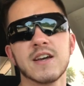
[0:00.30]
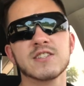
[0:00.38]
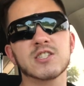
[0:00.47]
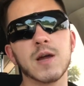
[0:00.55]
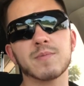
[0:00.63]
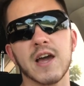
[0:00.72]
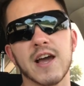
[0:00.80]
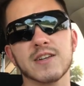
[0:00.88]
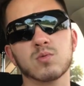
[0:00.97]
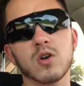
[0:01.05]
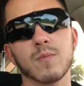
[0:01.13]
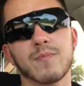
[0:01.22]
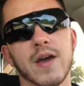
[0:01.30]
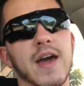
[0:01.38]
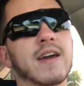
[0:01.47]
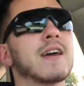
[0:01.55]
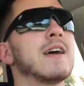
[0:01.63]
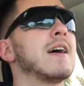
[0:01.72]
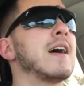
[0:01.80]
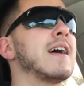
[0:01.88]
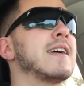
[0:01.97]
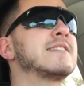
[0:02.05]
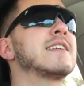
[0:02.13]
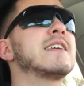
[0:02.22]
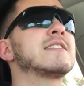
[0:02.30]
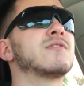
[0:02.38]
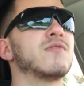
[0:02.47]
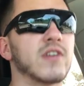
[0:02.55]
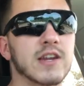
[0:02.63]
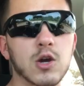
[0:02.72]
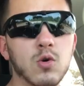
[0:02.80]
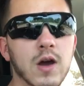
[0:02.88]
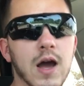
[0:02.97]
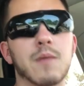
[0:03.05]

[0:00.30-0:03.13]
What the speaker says: What's up, guys? Welcome back. In today's video,